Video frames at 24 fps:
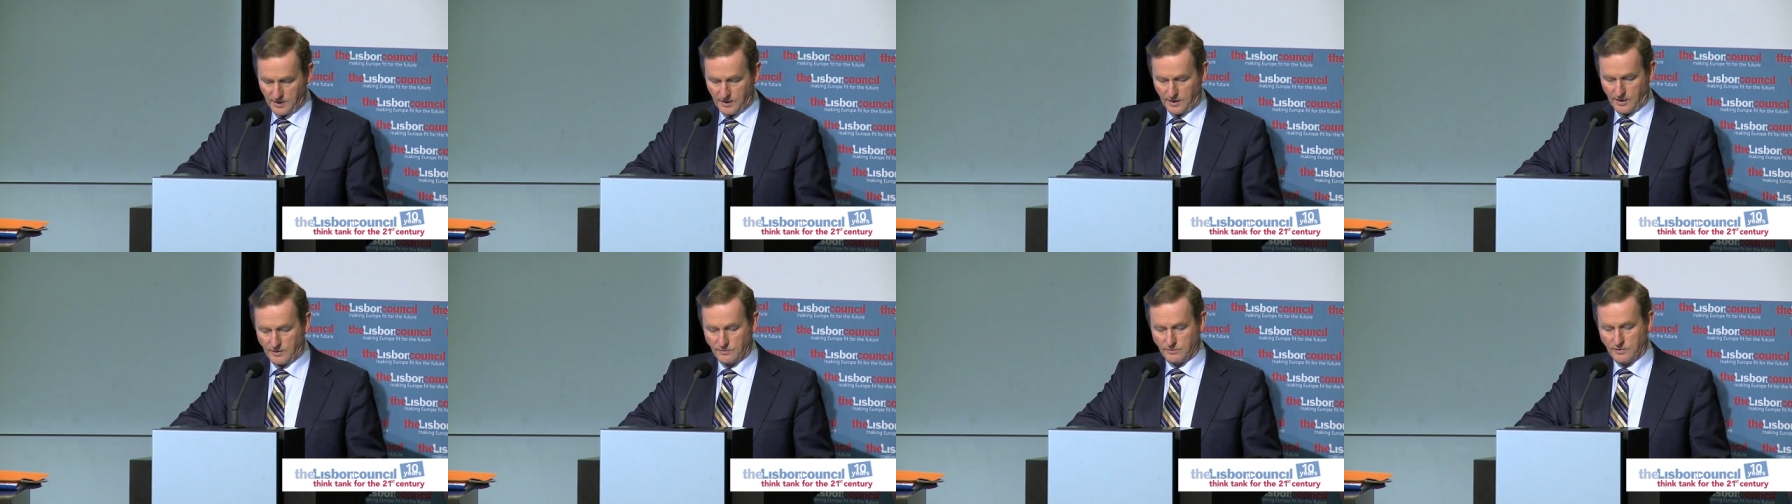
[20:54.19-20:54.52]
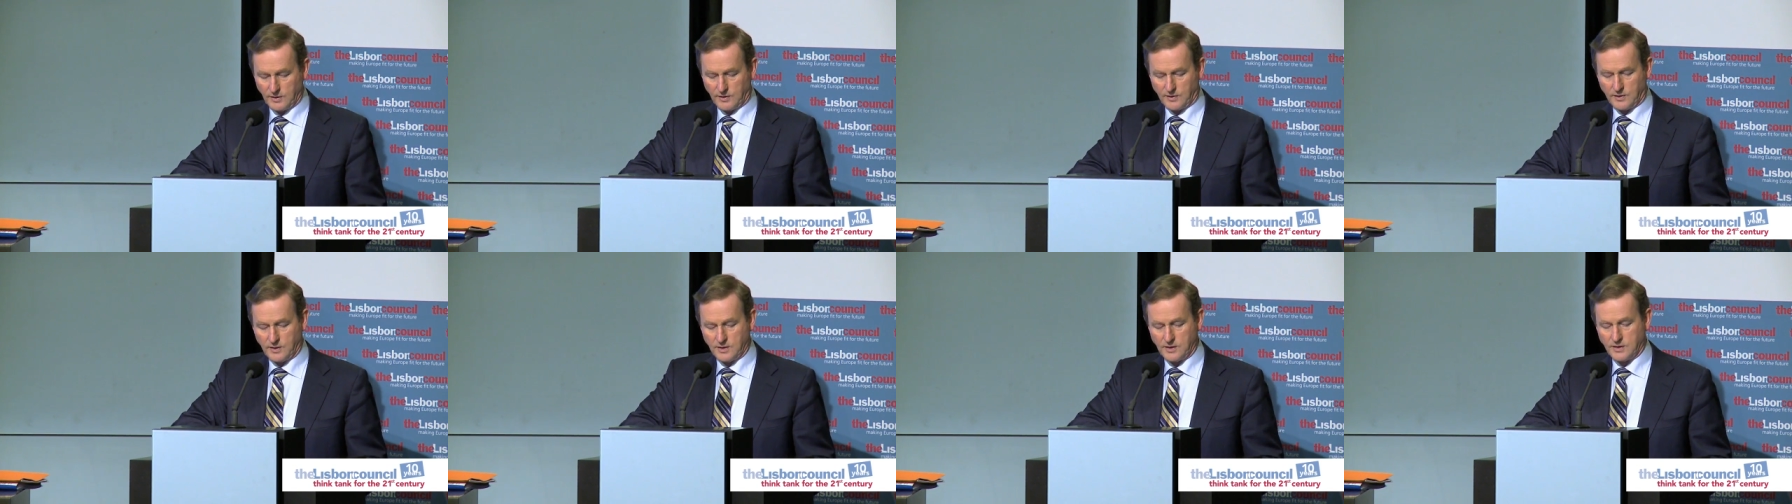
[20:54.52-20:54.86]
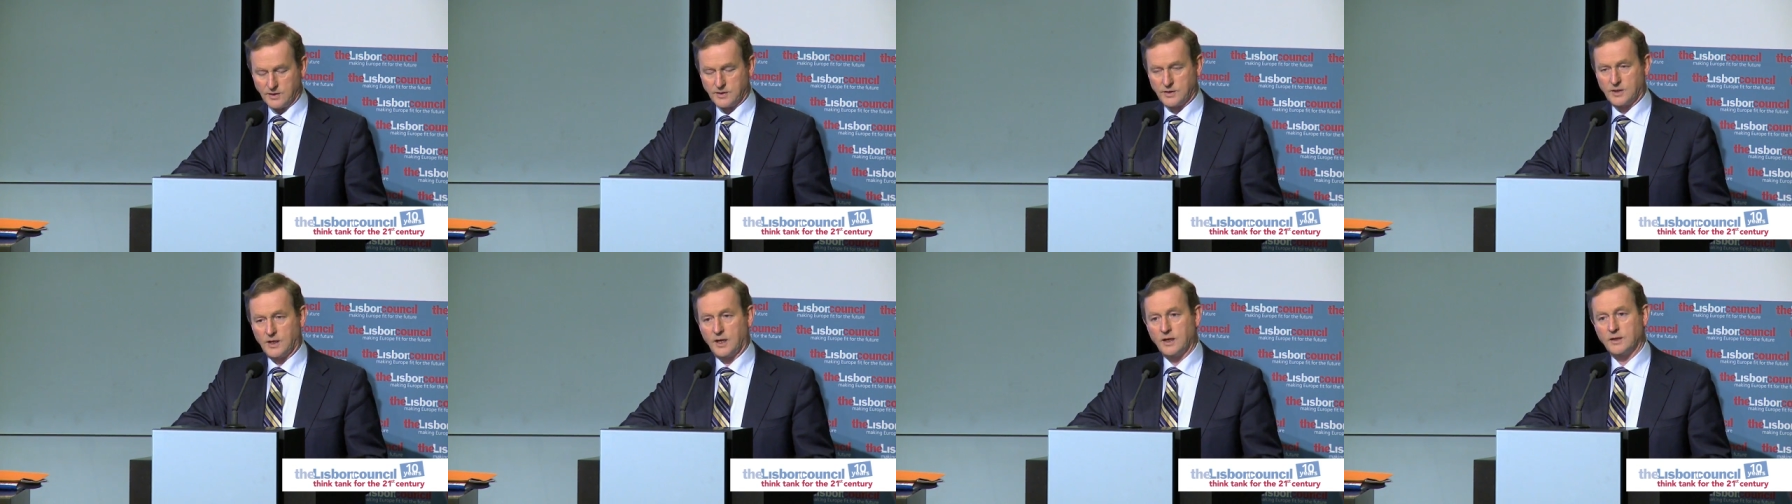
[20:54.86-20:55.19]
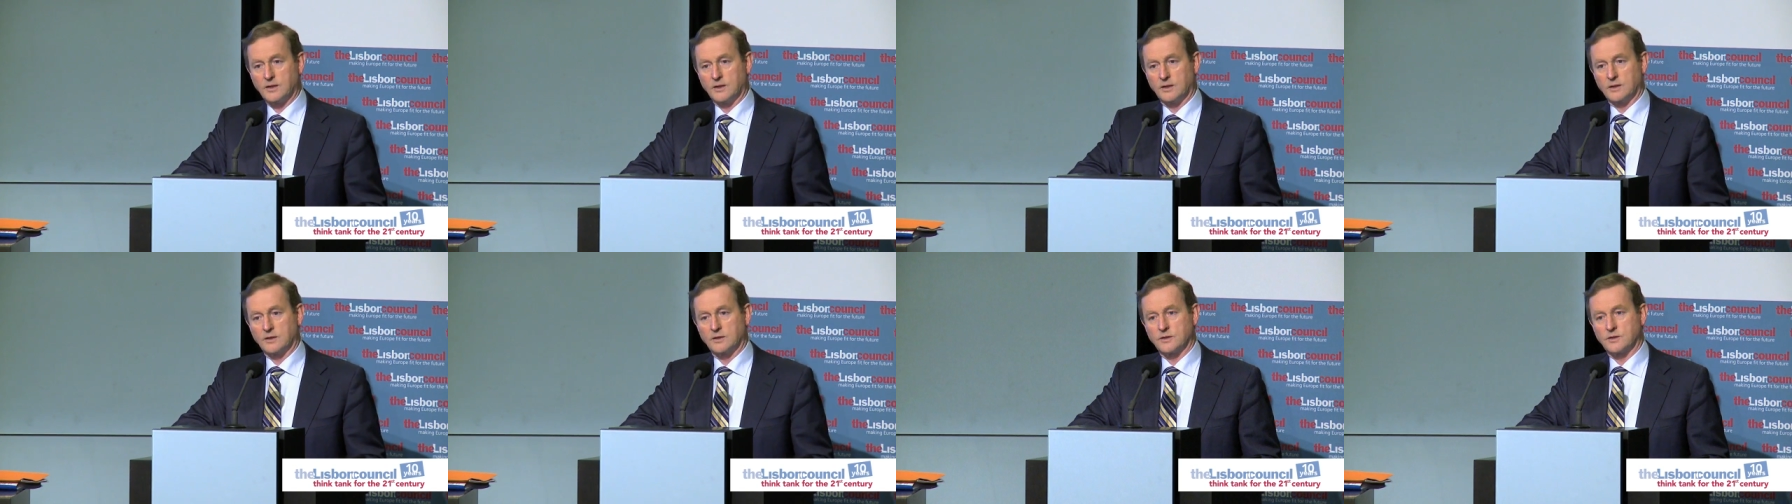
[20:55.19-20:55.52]
And with these
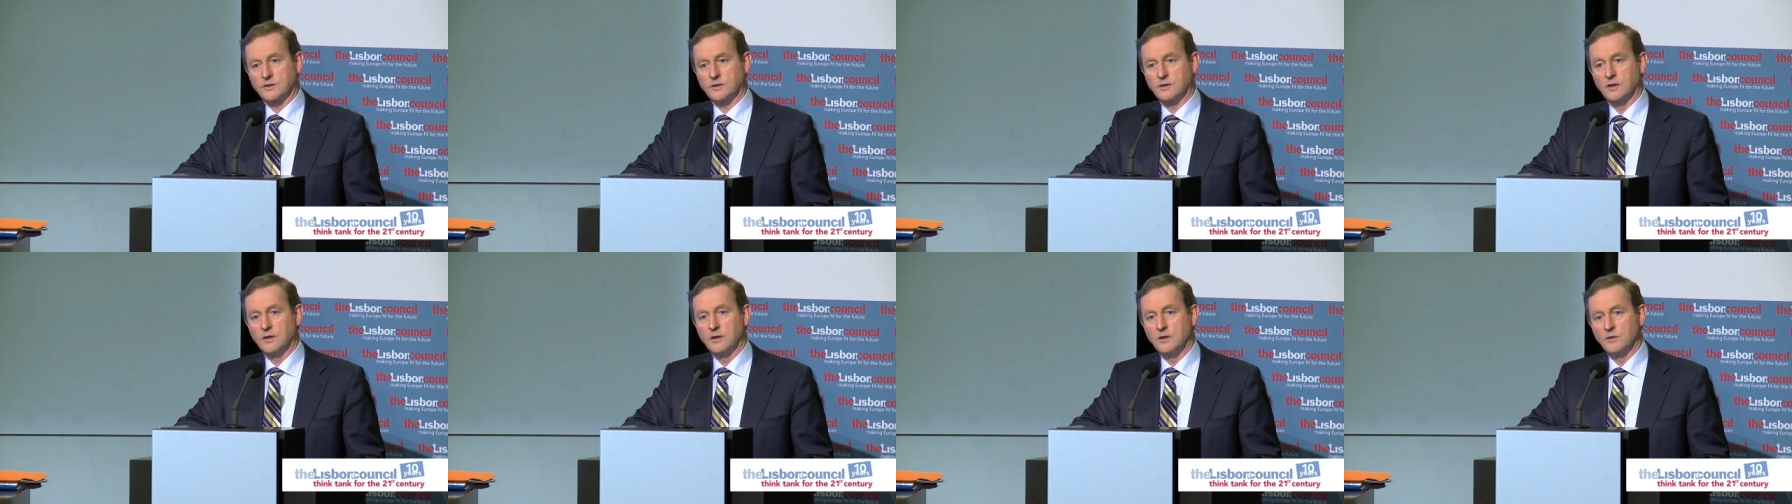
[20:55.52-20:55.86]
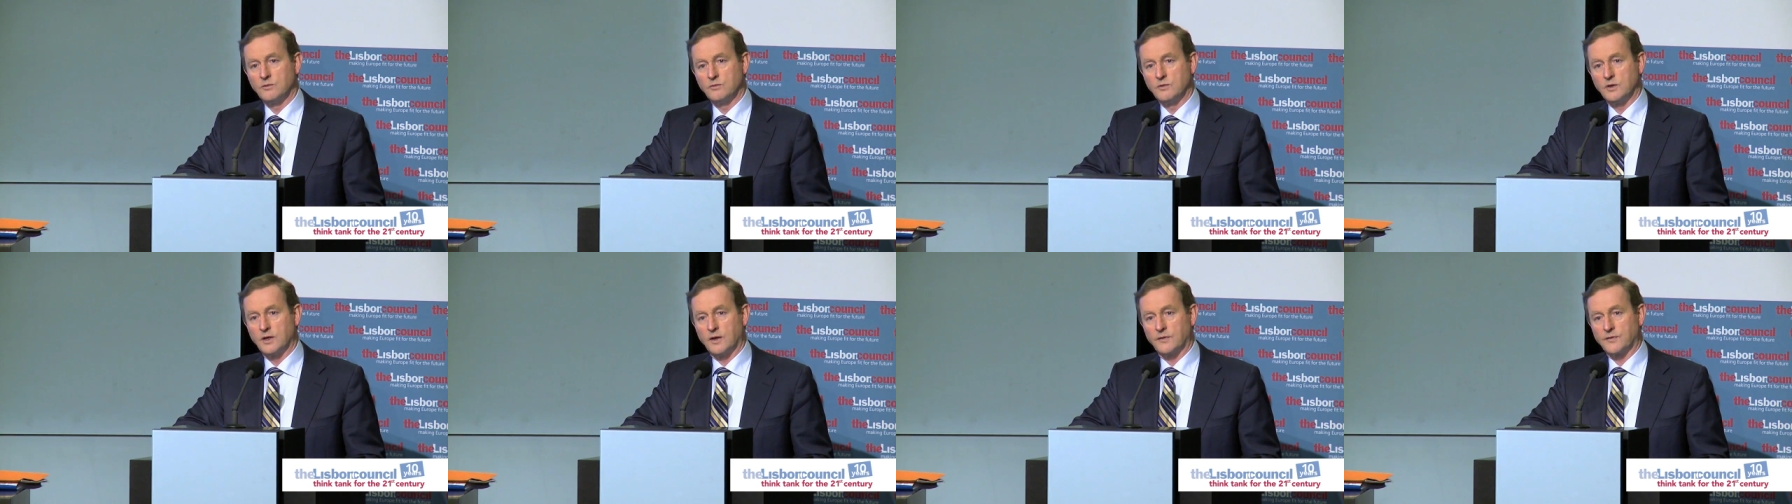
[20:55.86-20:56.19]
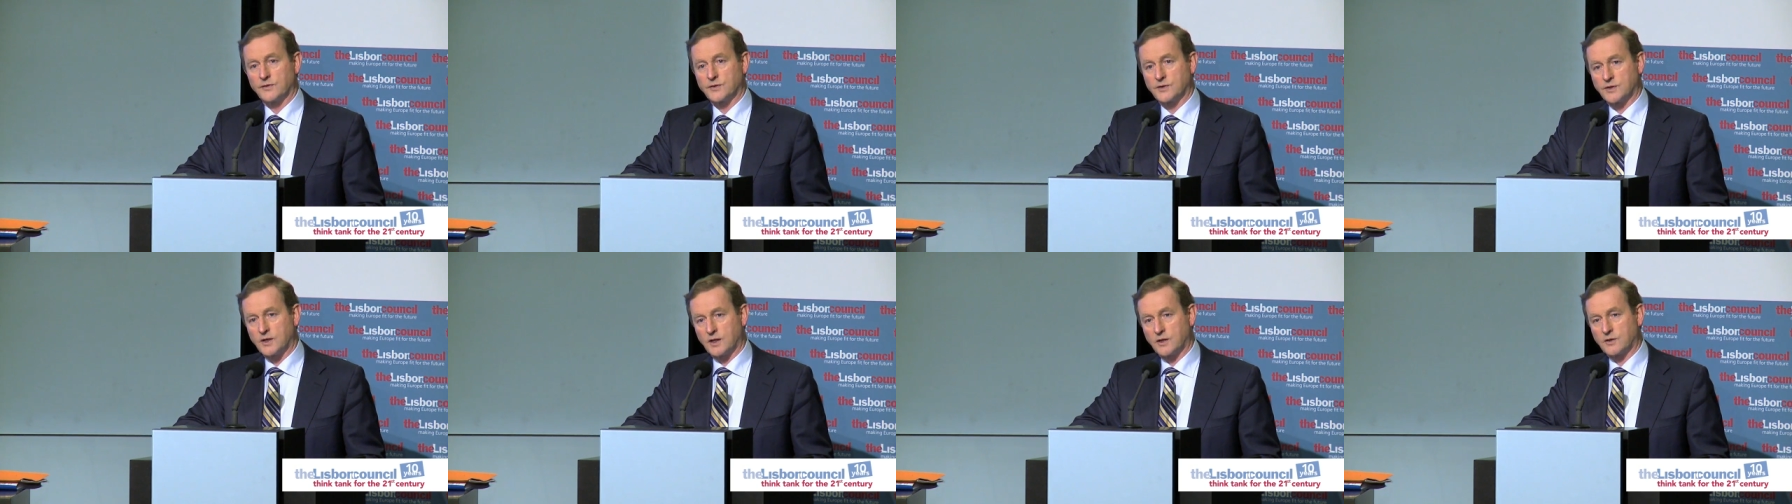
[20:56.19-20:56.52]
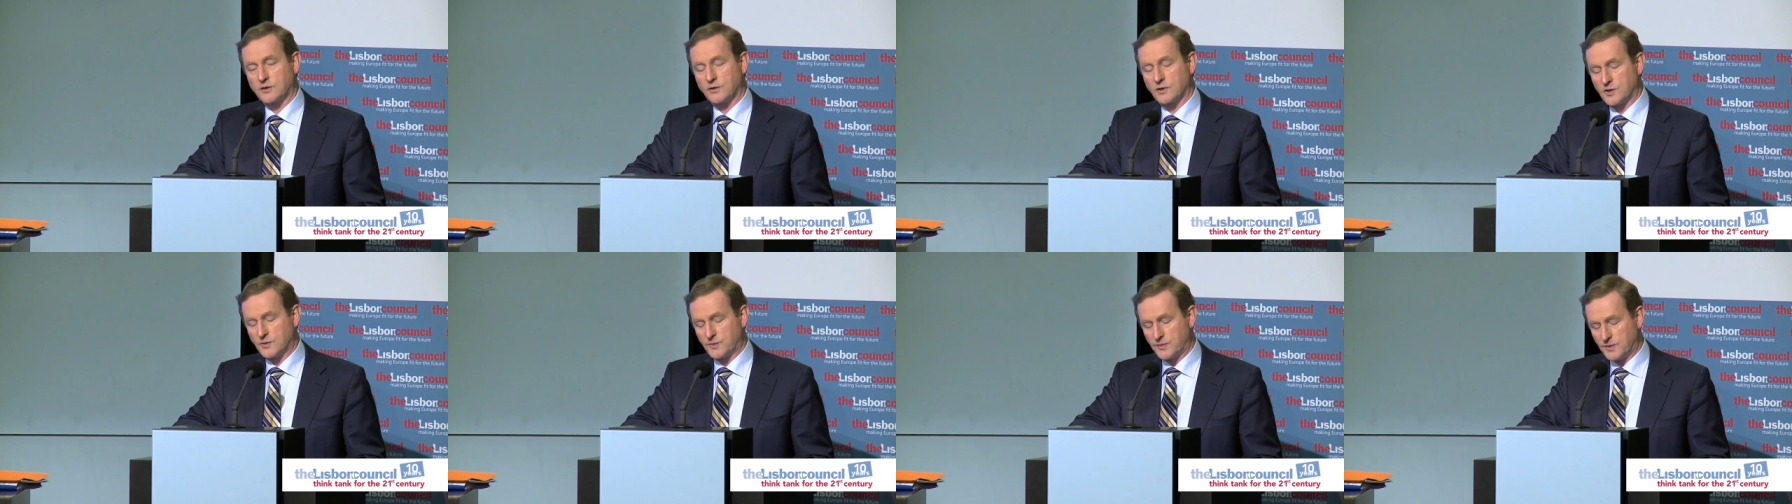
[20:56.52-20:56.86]
headings, we have
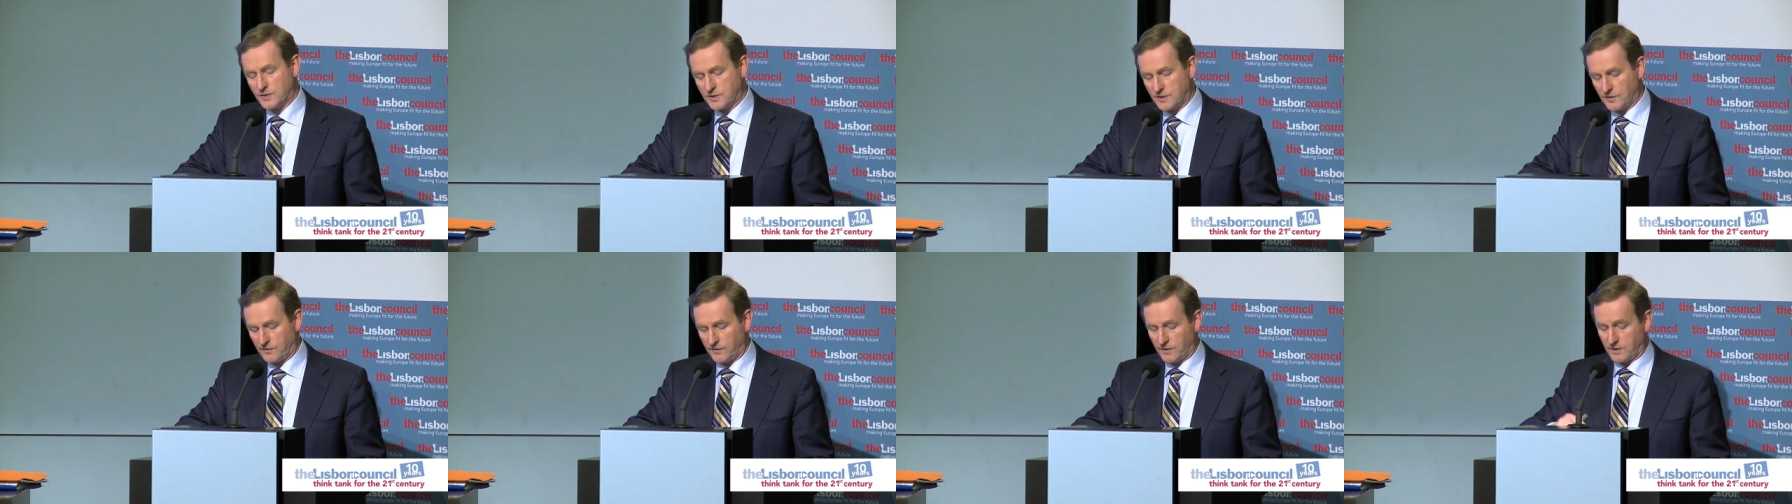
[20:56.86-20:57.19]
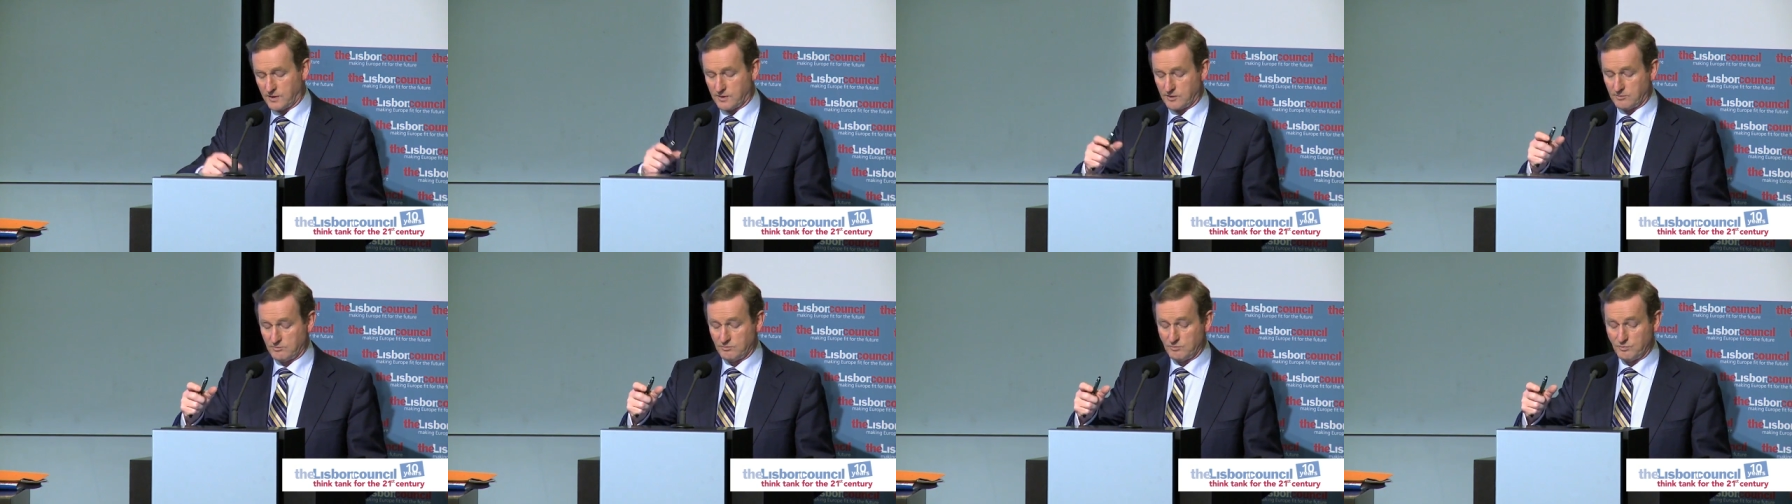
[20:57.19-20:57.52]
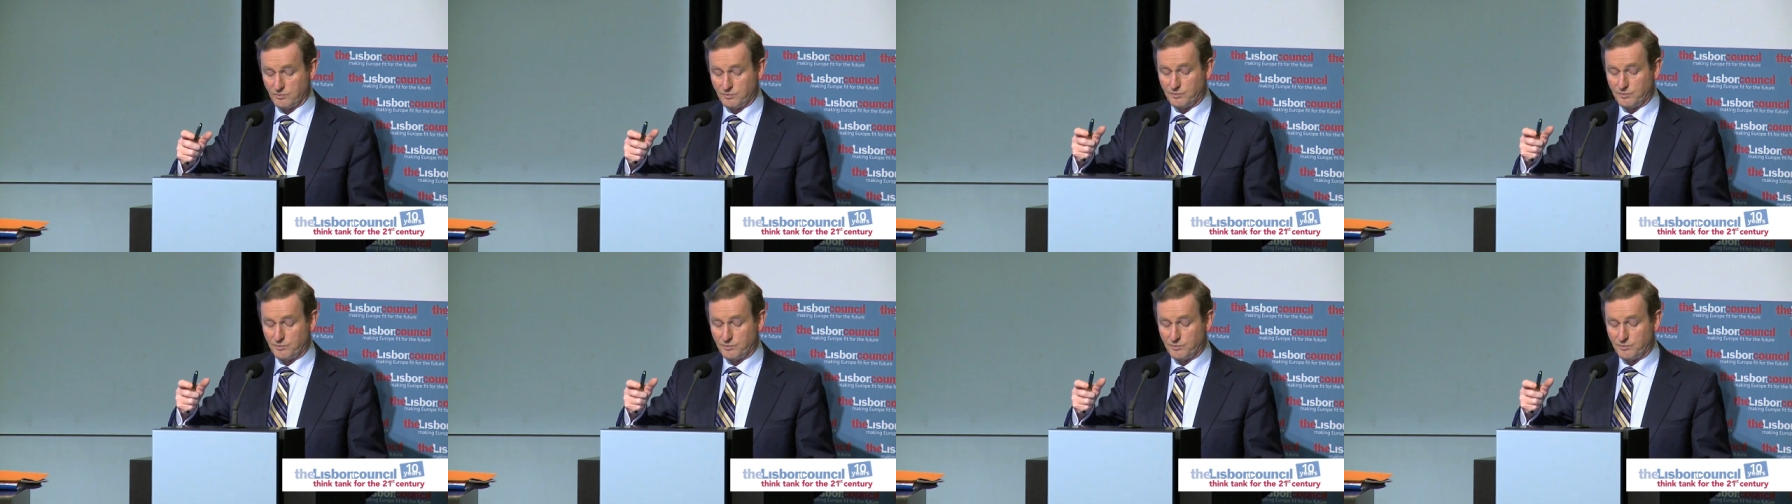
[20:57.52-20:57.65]
sector-specific